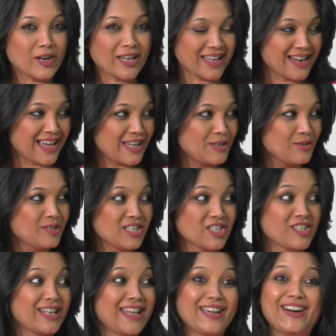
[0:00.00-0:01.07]
can I use?
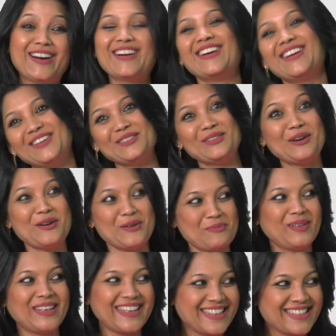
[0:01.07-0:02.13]
And she's like, oh, no,
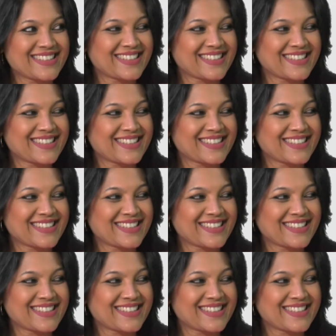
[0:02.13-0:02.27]
please.